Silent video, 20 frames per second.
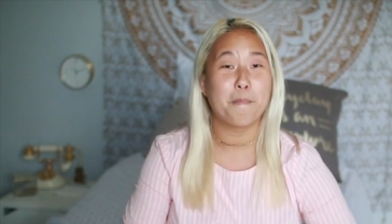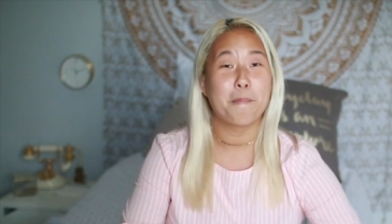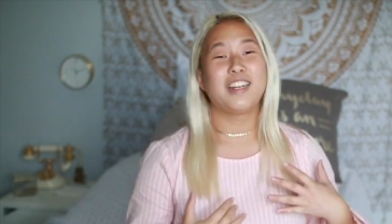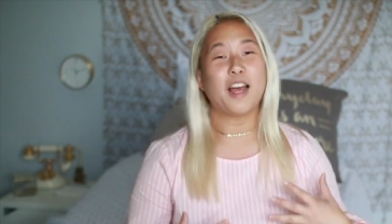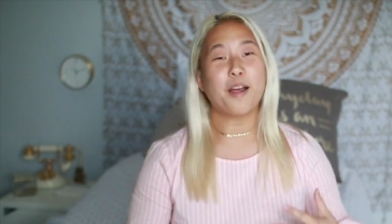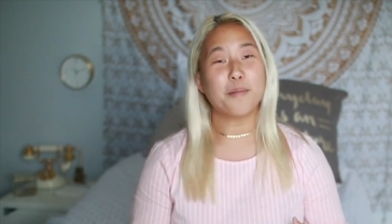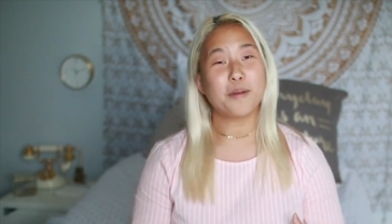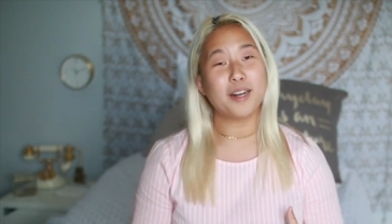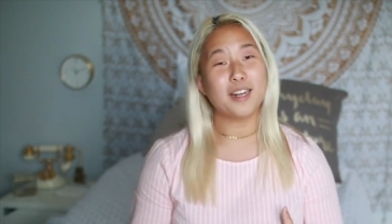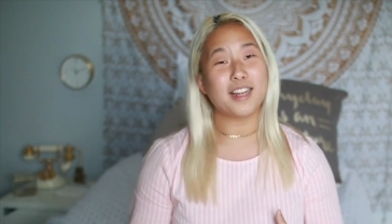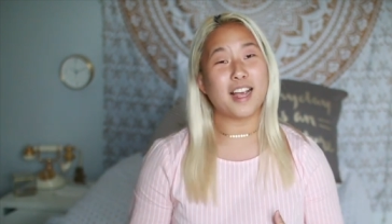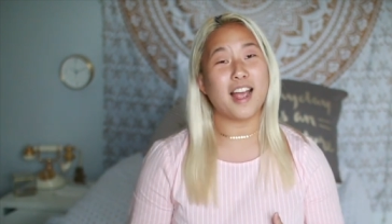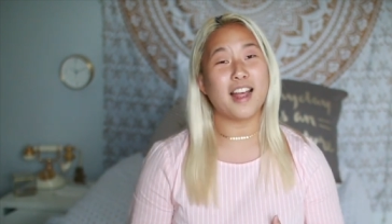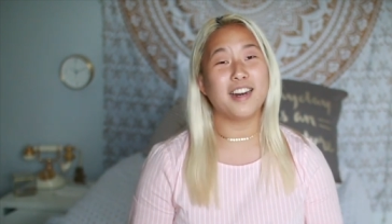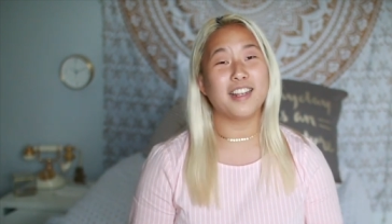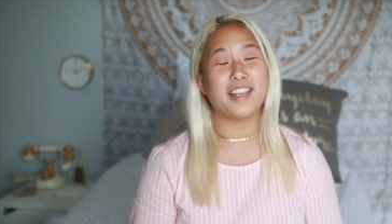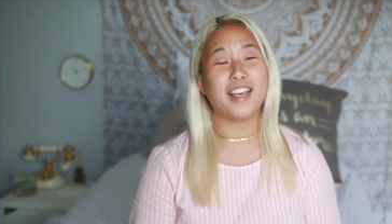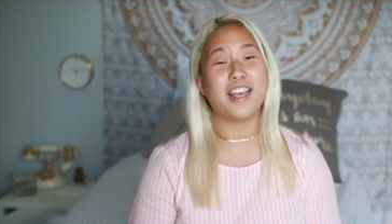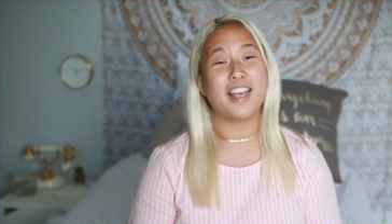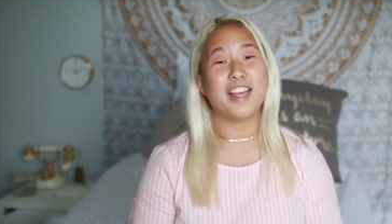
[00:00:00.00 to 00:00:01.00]
Now I'm gonna kind
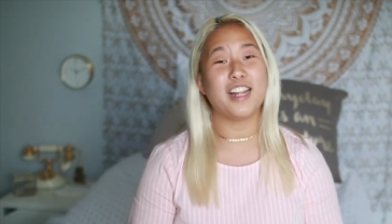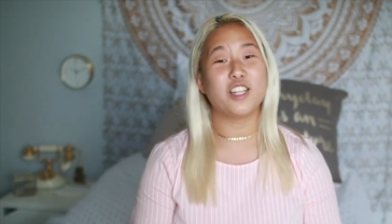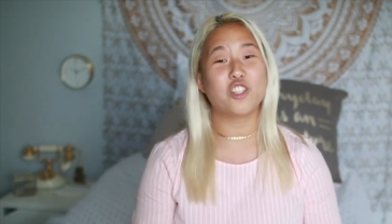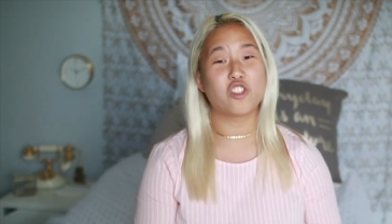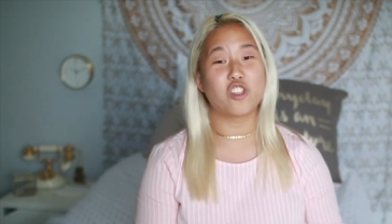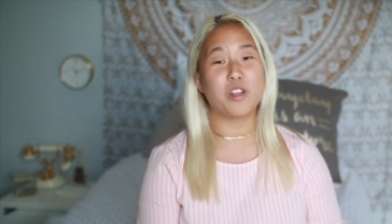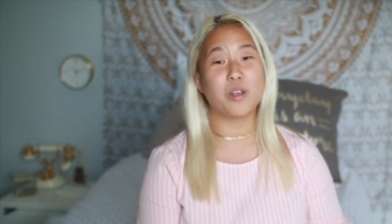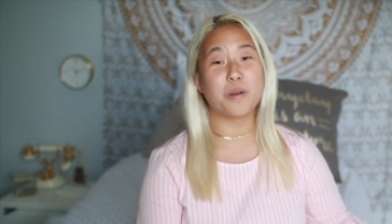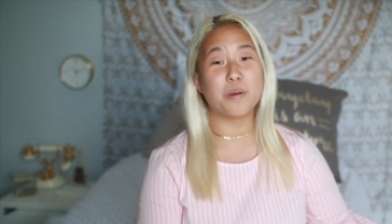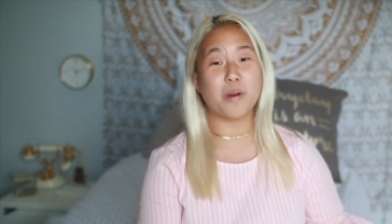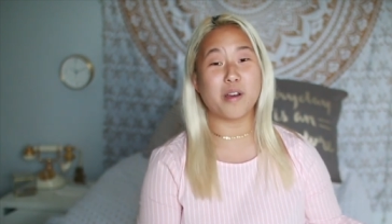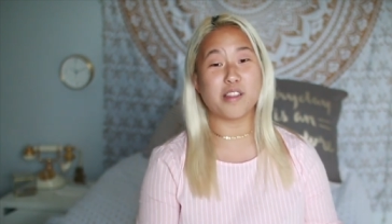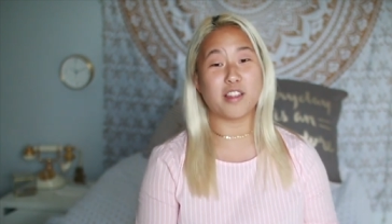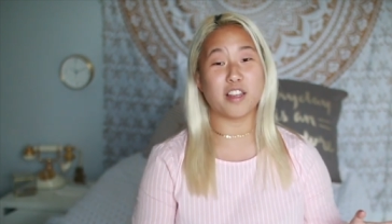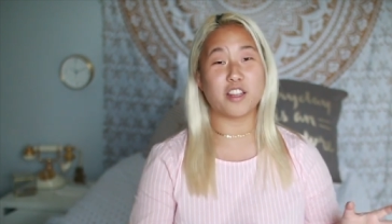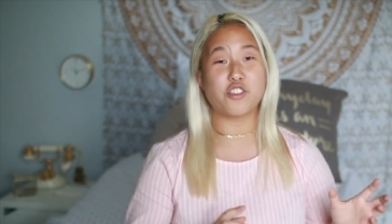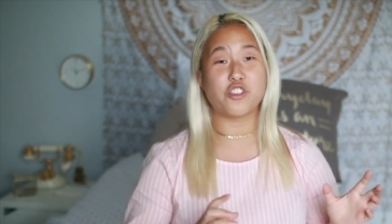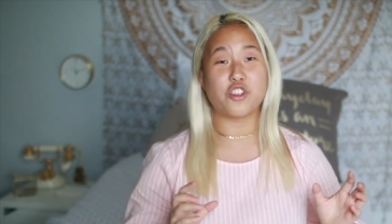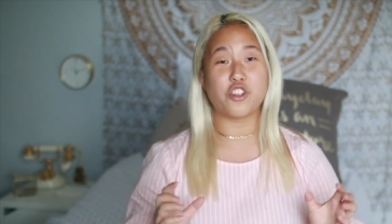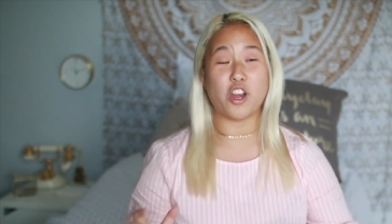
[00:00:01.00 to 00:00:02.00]
of get into
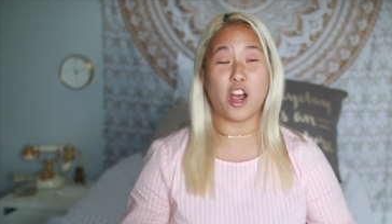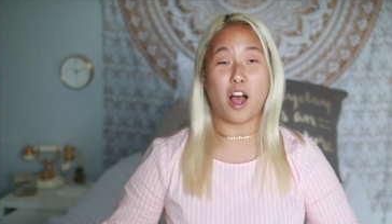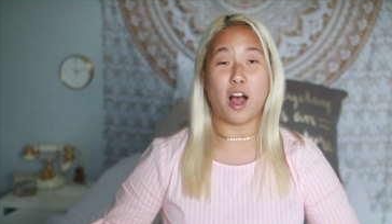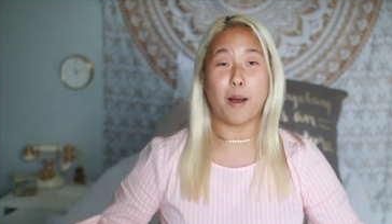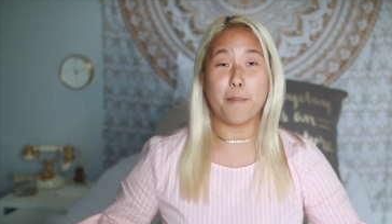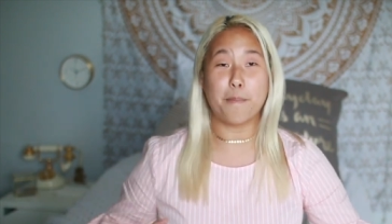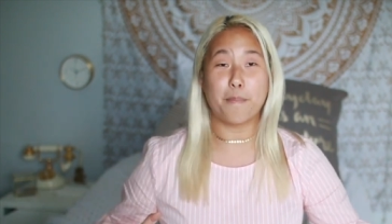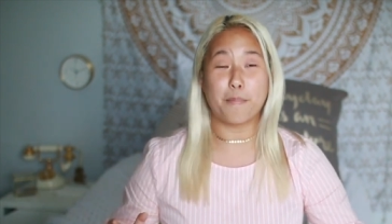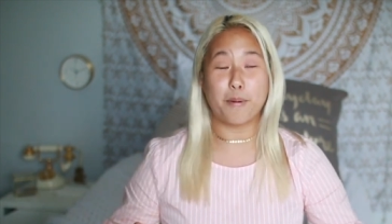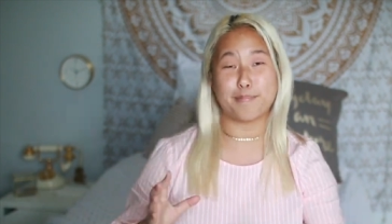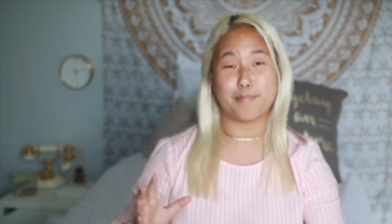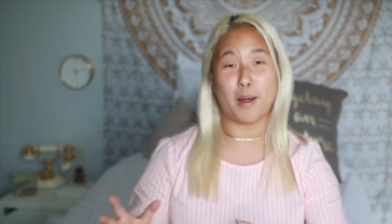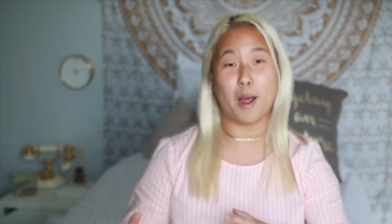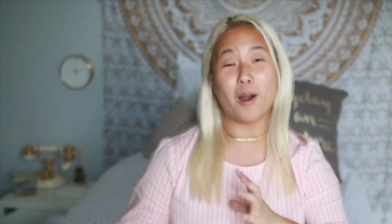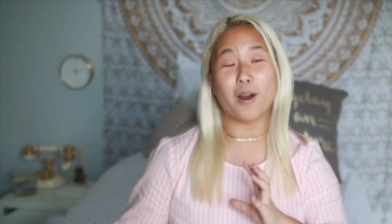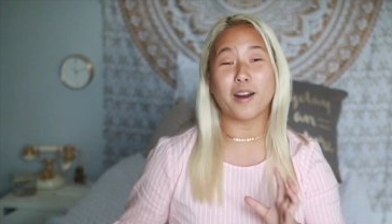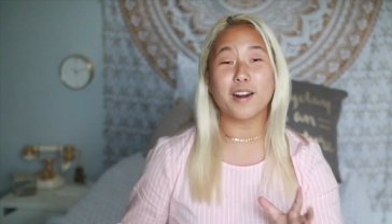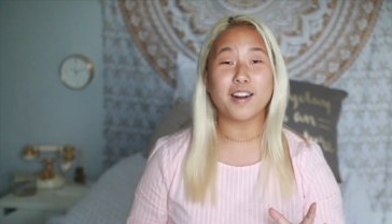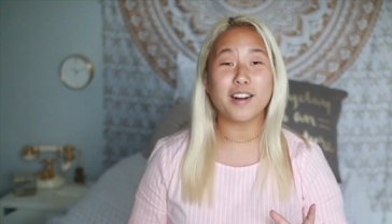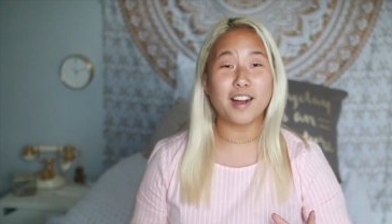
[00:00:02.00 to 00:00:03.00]
the job
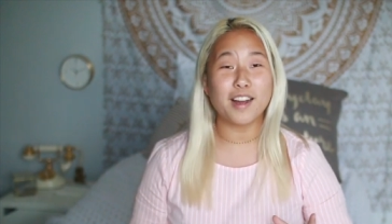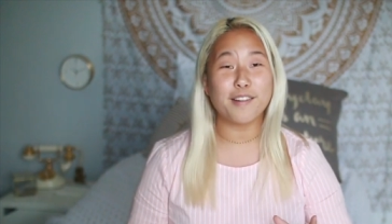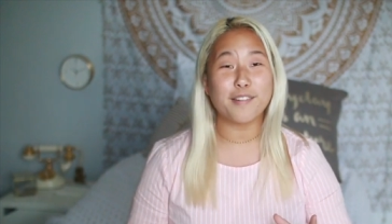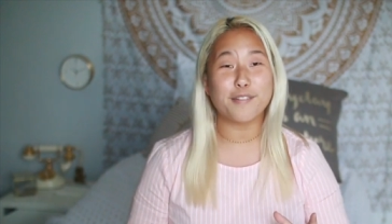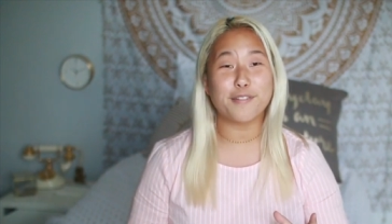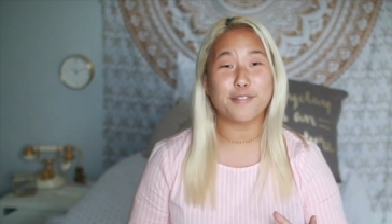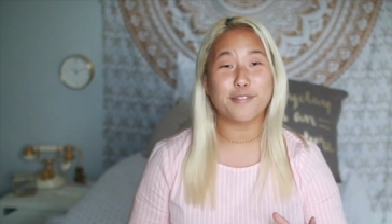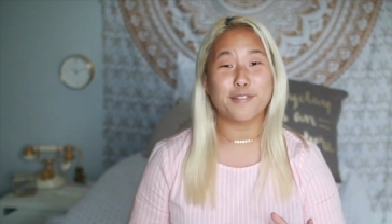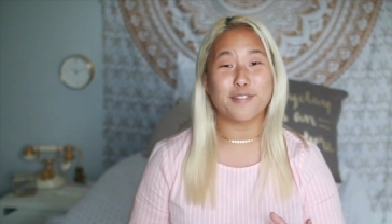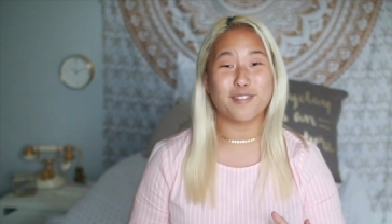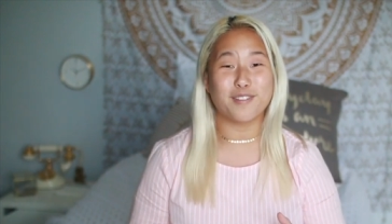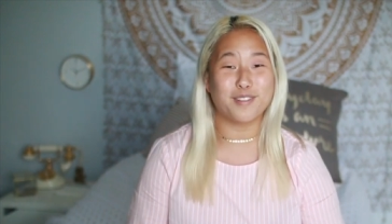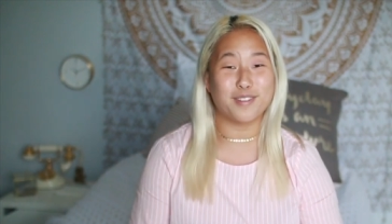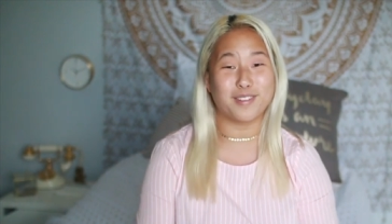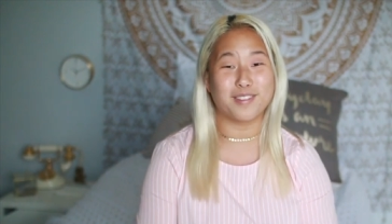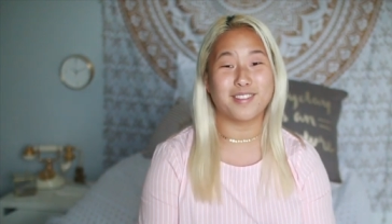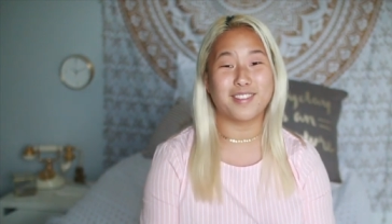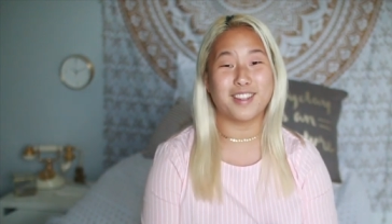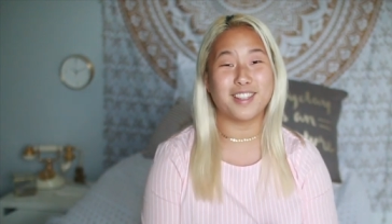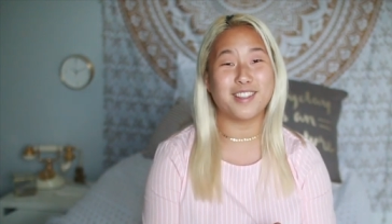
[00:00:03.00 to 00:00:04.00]
part of
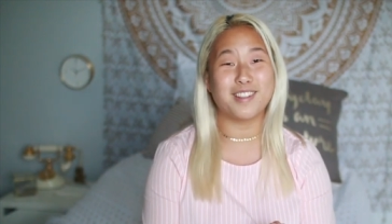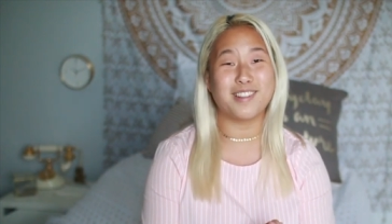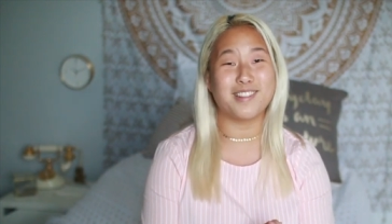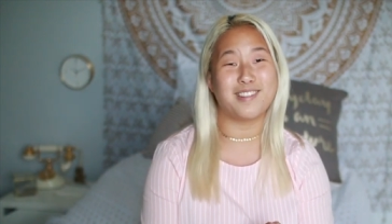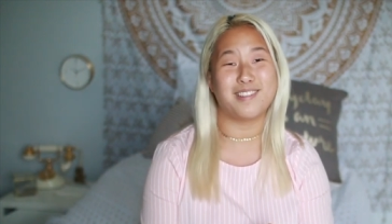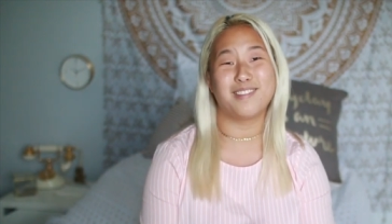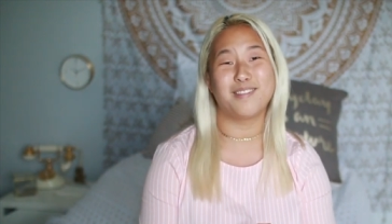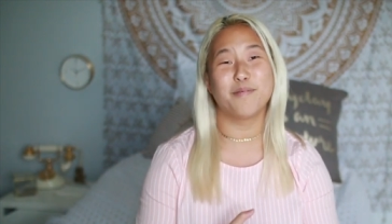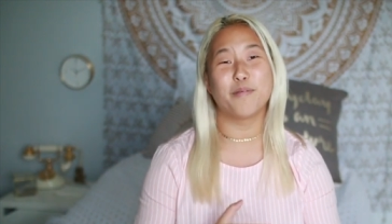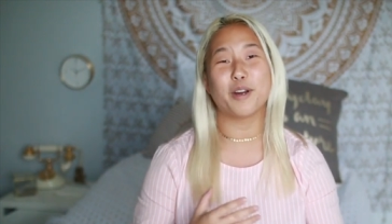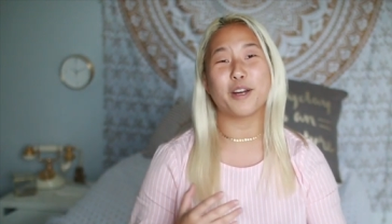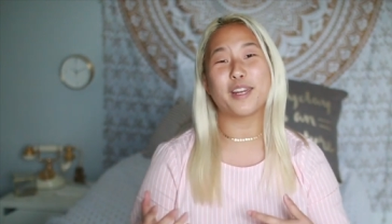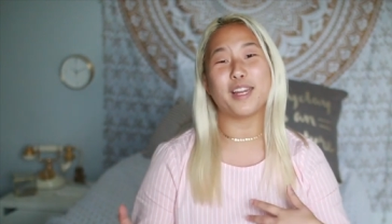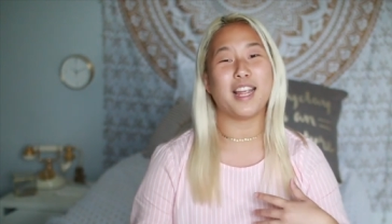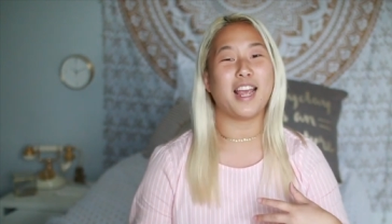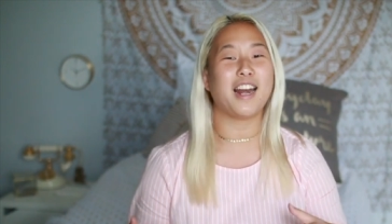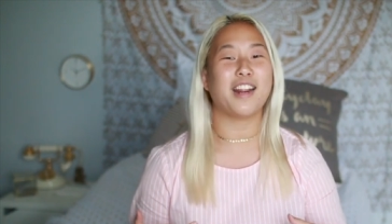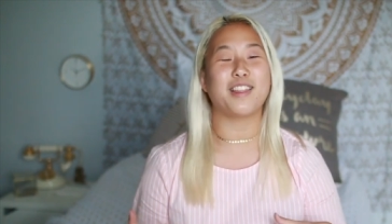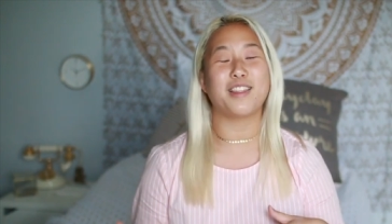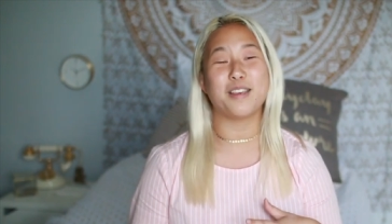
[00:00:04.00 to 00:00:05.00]
the
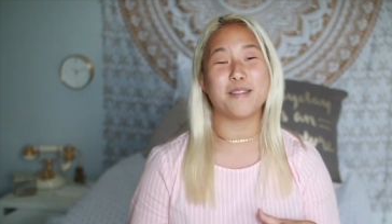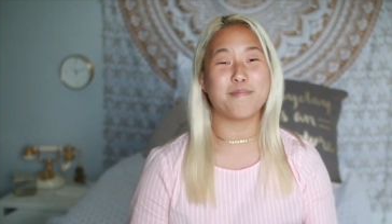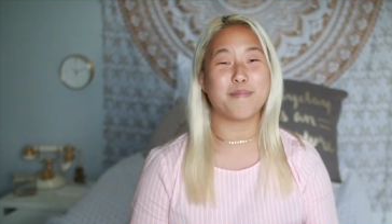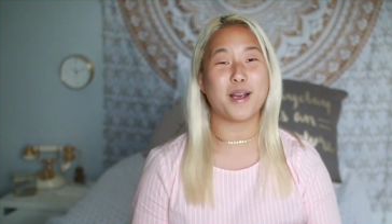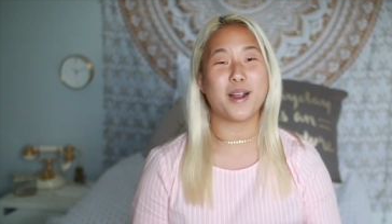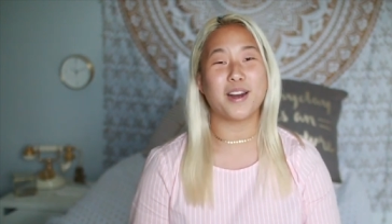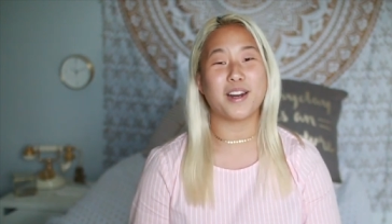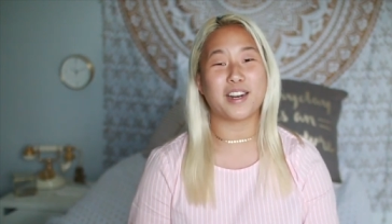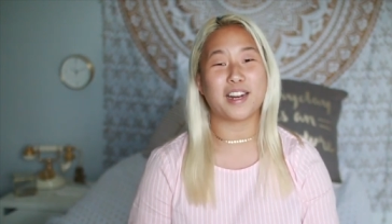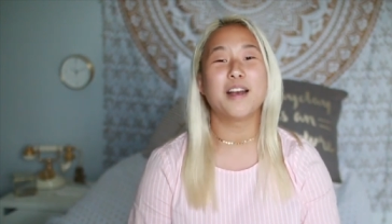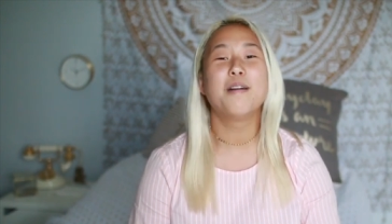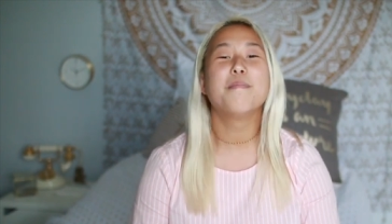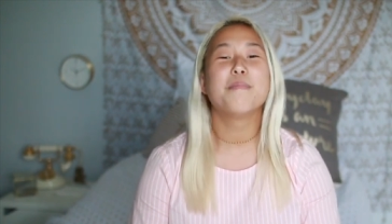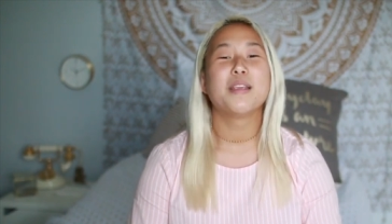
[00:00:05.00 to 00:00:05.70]
working at a theme park.